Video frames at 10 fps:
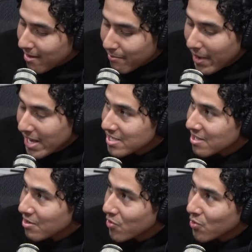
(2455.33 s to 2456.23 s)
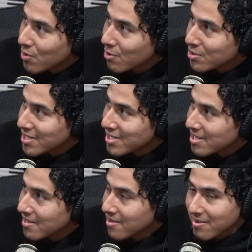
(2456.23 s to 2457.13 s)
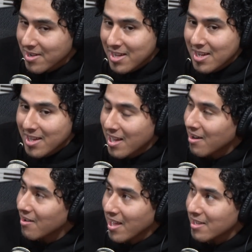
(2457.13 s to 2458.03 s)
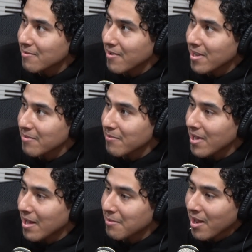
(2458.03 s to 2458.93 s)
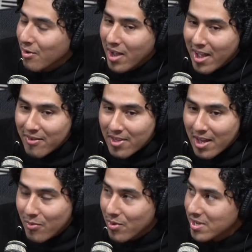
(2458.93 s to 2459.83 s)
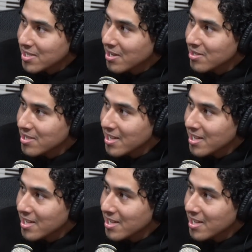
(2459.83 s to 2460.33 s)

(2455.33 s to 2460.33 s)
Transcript: I like bikes to cruise and chill. Yeah. I don't like fucking. I don't have that. What is it called?